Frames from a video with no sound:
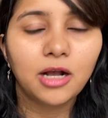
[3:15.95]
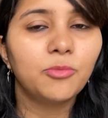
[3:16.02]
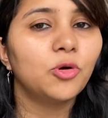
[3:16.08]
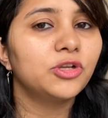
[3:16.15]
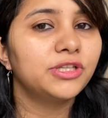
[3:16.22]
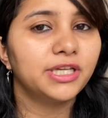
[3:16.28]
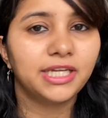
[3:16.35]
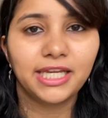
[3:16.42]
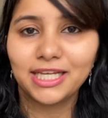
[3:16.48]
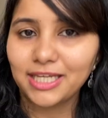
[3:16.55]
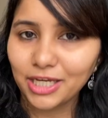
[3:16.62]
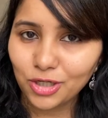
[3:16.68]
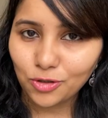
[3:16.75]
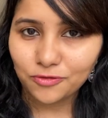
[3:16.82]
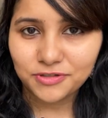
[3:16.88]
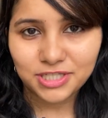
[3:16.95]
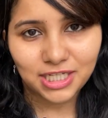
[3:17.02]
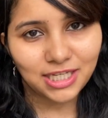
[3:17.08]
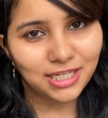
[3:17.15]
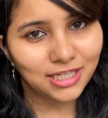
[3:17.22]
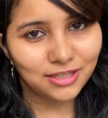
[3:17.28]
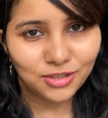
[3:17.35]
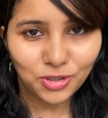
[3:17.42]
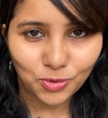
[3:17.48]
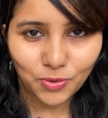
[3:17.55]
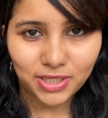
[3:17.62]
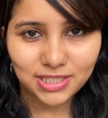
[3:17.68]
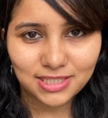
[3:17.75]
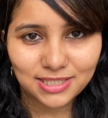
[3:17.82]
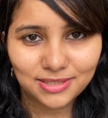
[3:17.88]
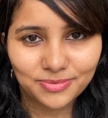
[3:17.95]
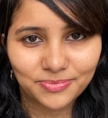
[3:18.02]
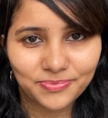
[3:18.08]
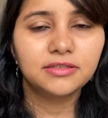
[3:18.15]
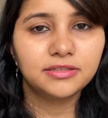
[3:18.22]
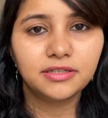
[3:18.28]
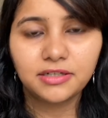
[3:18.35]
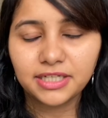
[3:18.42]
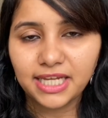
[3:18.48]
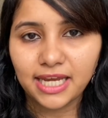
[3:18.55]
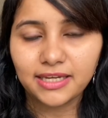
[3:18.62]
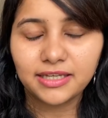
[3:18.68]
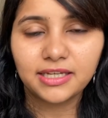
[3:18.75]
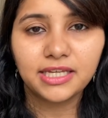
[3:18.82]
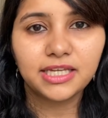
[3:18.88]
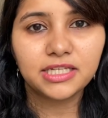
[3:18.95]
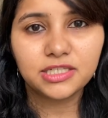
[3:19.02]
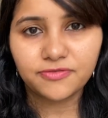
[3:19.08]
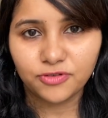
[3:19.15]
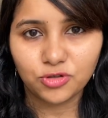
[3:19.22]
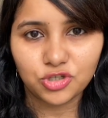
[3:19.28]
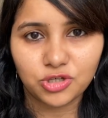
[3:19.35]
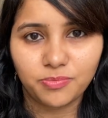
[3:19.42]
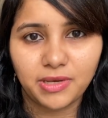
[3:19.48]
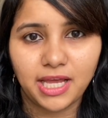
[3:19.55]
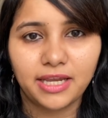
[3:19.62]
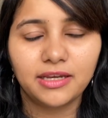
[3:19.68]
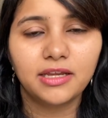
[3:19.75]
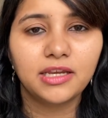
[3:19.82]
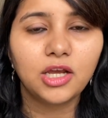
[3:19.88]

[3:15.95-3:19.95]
about their intent of stay in the US. The third category is future plan.